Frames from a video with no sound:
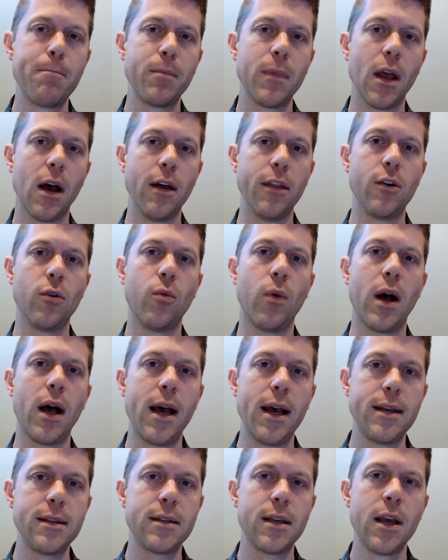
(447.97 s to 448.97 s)

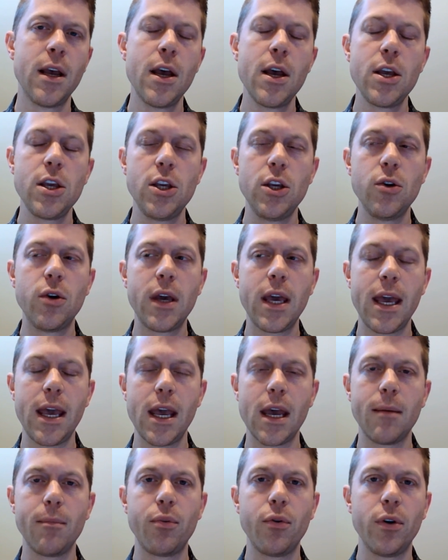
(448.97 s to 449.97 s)
otherwise, you
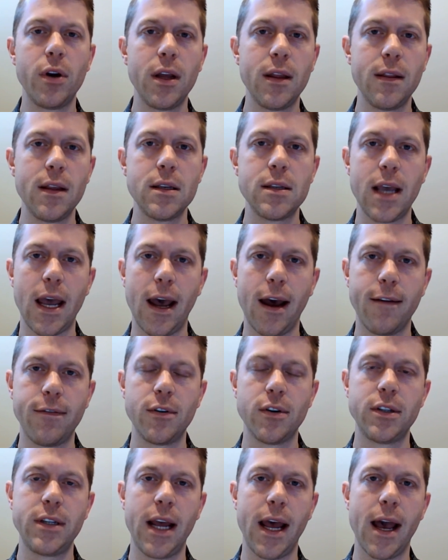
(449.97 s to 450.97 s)
can put in these
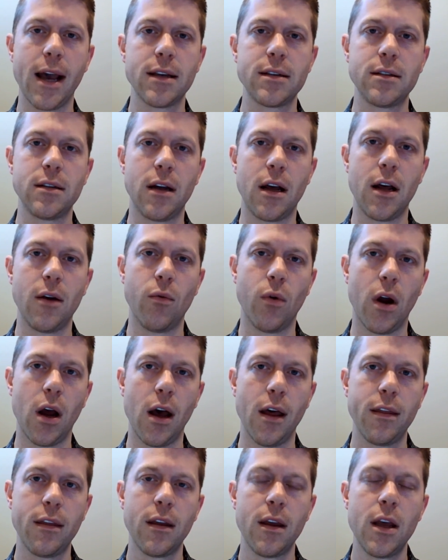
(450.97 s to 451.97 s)
after-tax
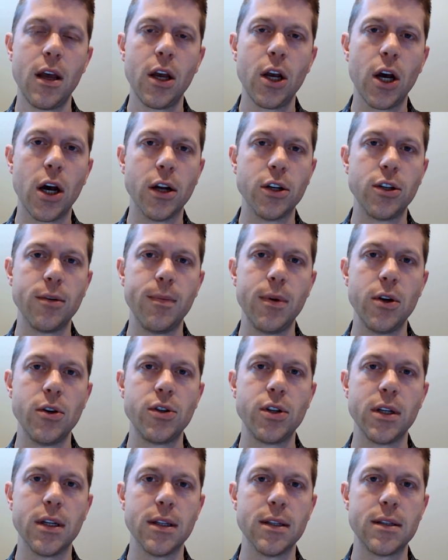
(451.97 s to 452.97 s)
non-Roth
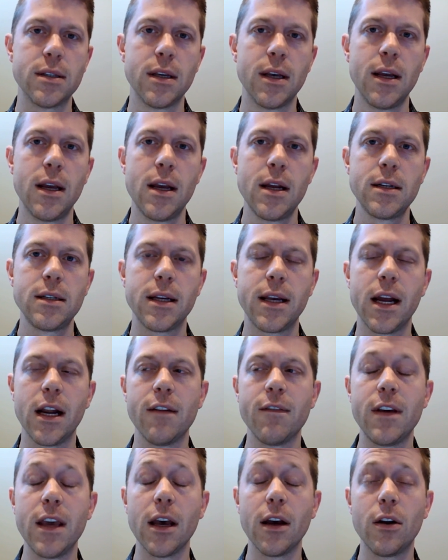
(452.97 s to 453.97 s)
contributions to kind
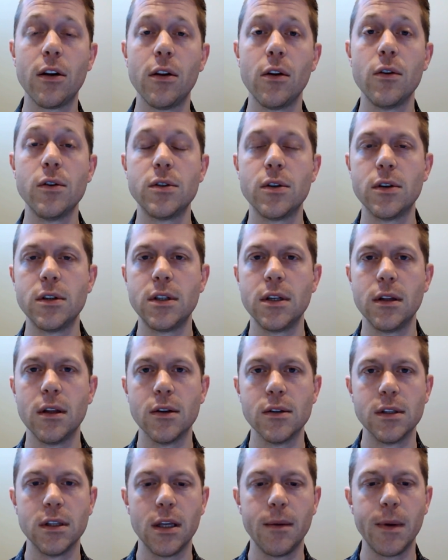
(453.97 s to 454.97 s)
of get closer to
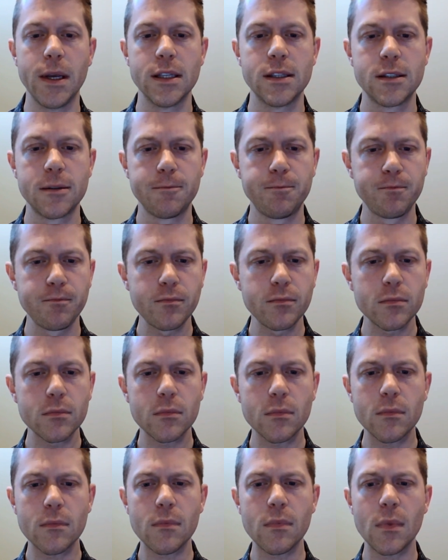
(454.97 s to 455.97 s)
those limits.
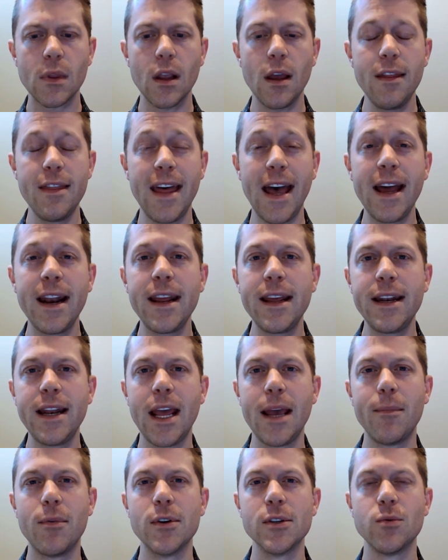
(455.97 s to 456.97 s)
That
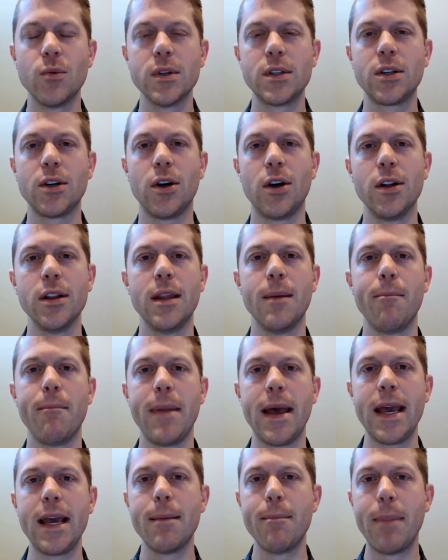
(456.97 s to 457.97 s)
enables what's called the
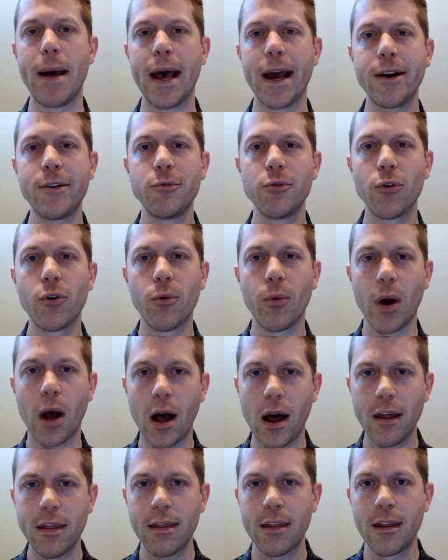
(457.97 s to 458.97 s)
mega backdoor
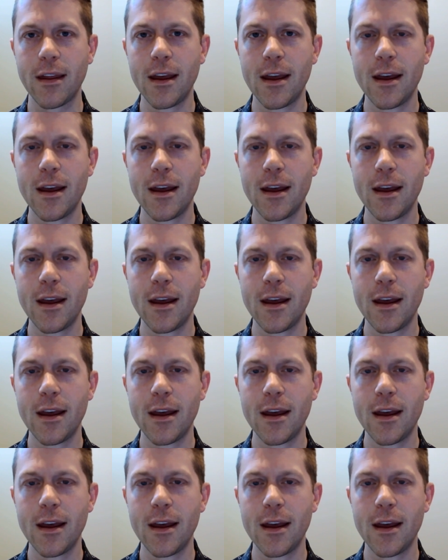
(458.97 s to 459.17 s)
Roth.